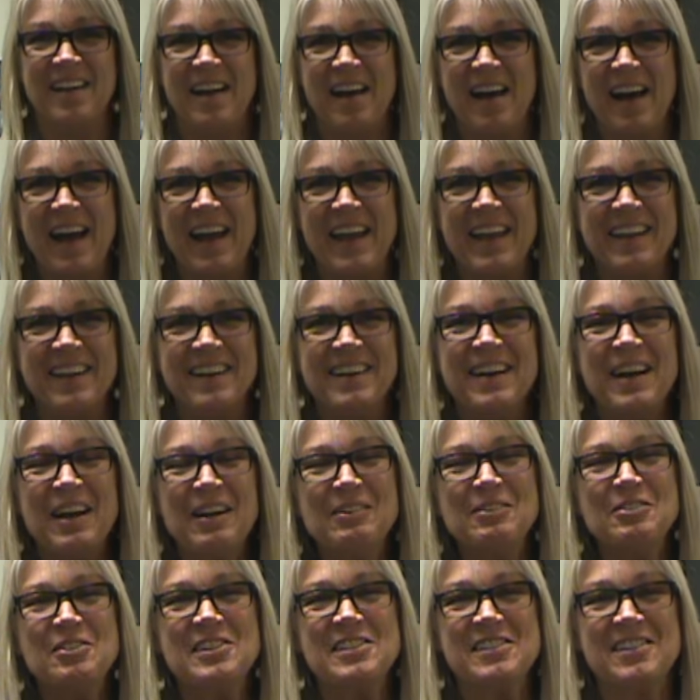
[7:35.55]
Hi,
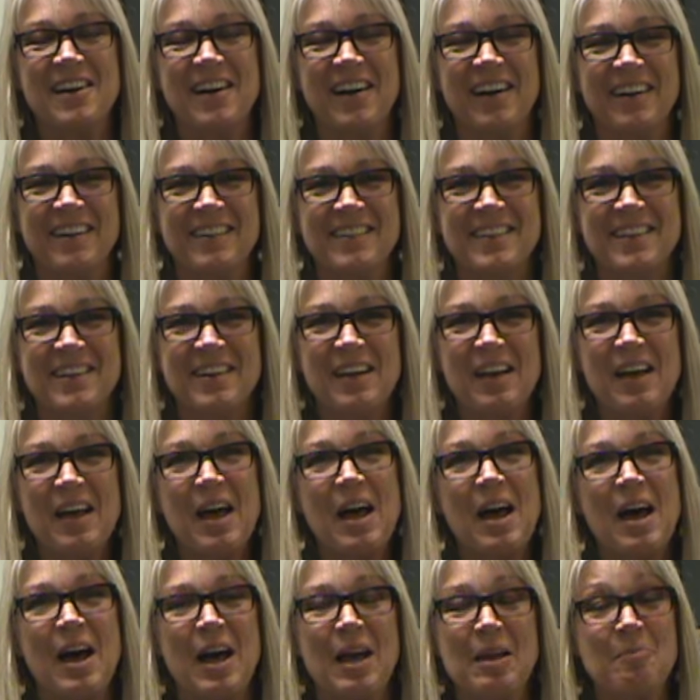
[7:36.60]
I'm Teresa Hart.
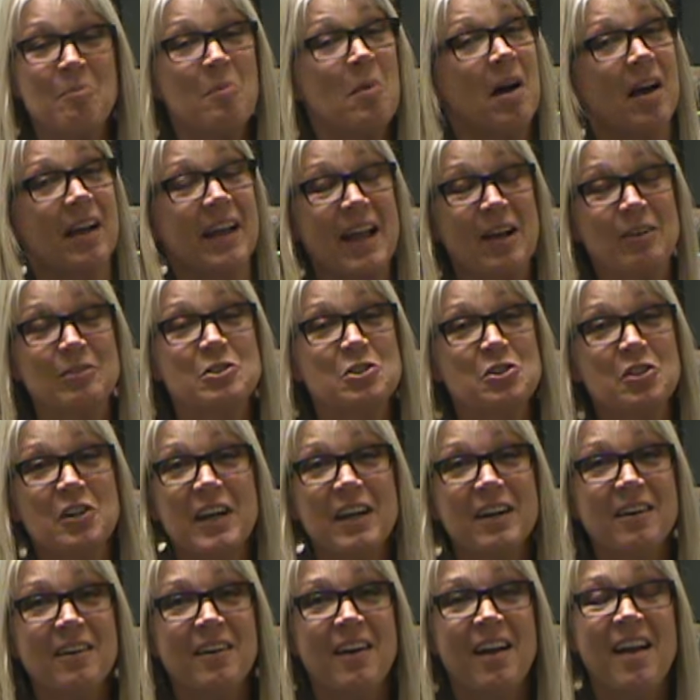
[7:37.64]
I'm a counselor
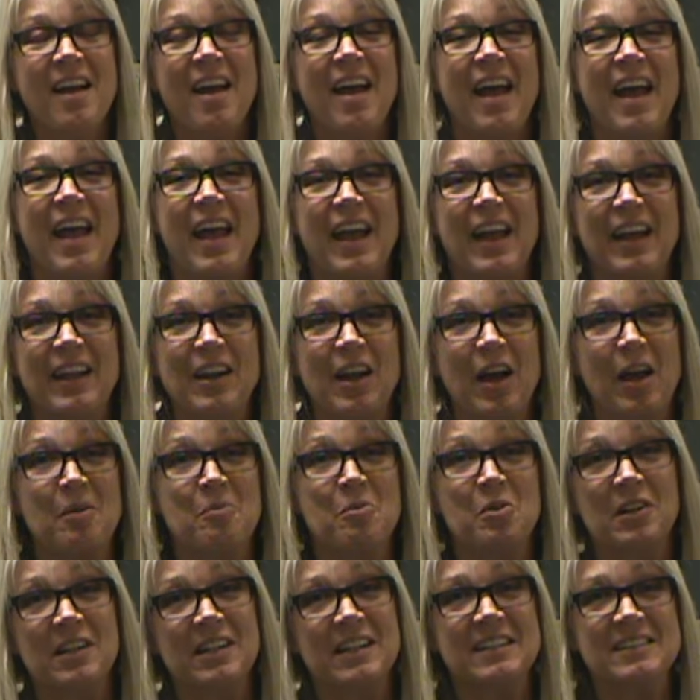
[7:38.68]
here, and I'm
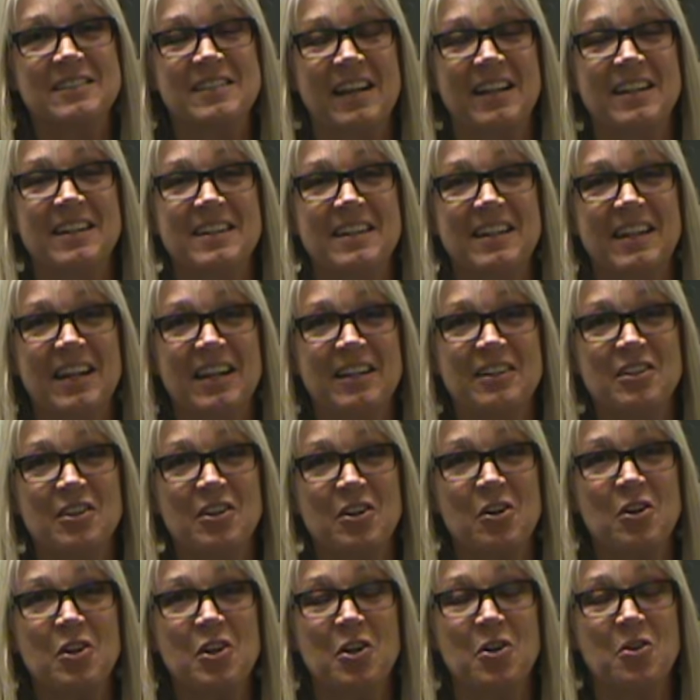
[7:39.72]
really excited to get to
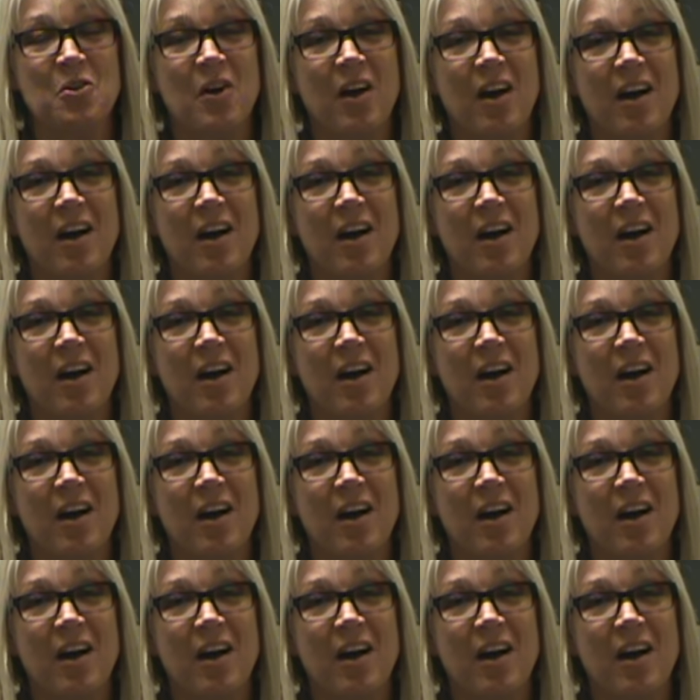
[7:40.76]
know you.